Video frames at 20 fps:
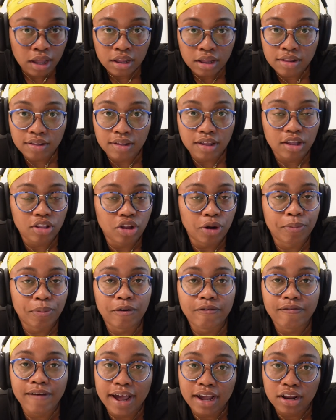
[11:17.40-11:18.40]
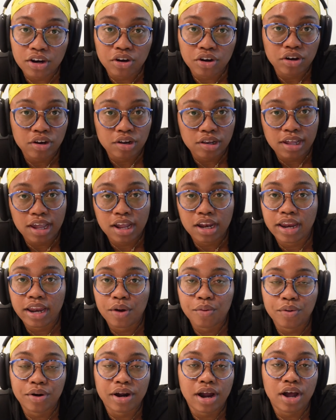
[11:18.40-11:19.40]
seeing their providers in
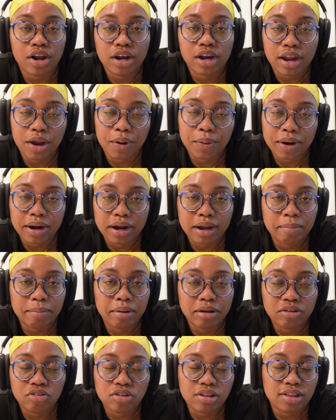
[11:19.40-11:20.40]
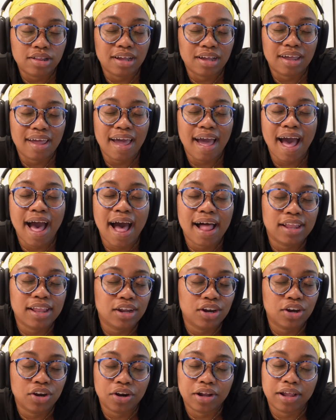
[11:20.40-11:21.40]
network out of network but just the
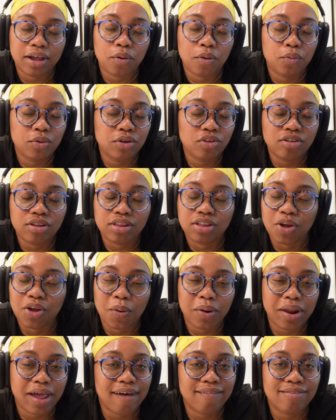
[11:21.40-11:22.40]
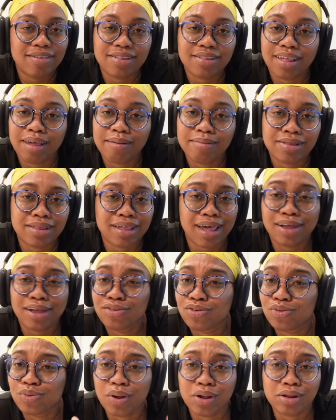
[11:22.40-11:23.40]
calendar like we just don't have the same
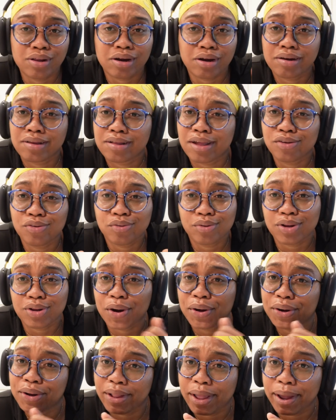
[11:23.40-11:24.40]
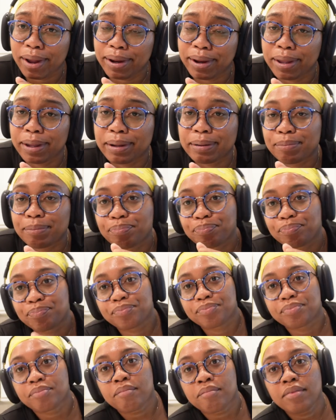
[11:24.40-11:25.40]
schedules our schedules aren't aligning
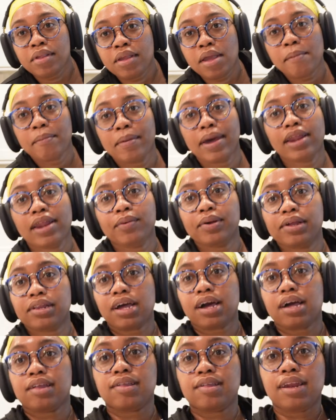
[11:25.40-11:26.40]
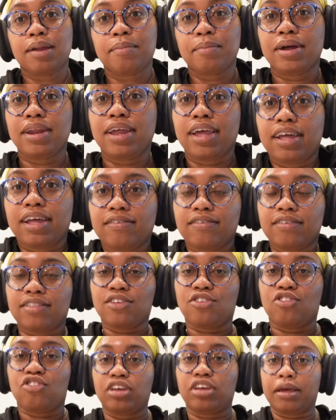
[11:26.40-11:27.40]
but anyways like i said i'm gonna head to
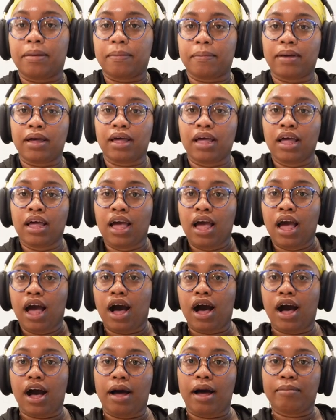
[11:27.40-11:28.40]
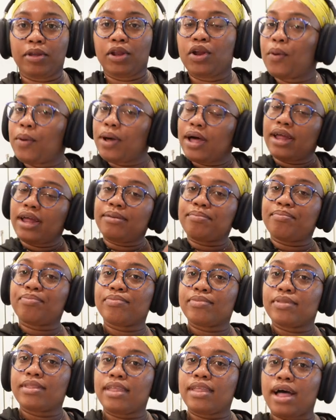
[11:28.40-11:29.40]
the gym um you know what
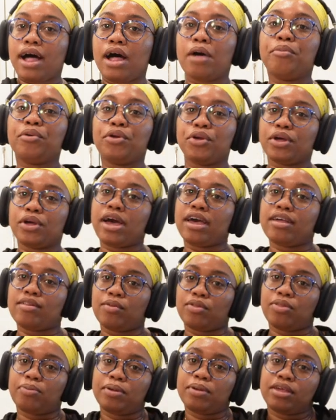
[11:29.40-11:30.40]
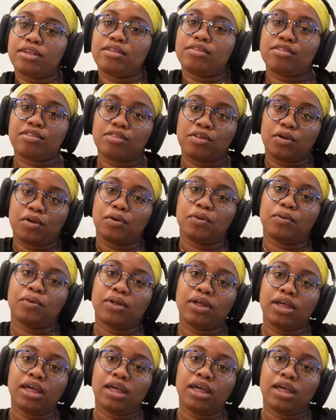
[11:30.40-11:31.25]
i'll bring you guys with me so